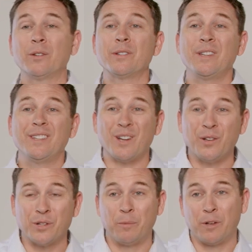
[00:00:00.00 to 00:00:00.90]
nursing is
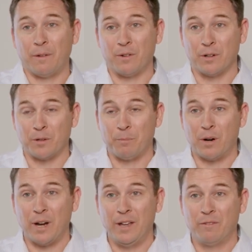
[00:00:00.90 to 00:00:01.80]
also covered under
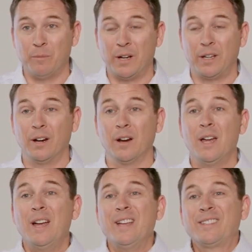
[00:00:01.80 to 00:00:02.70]
Part A of Medicare.
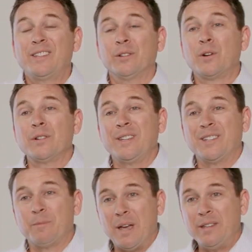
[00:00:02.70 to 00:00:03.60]
Skilled nursing
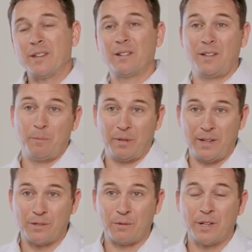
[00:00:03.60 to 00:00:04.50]
is basically a
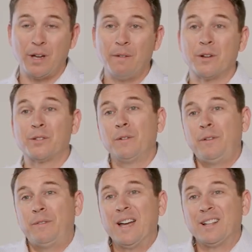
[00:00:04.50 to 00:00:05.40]
place to recover. So if
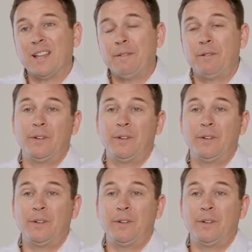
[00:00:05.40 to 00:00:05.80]
you've had a life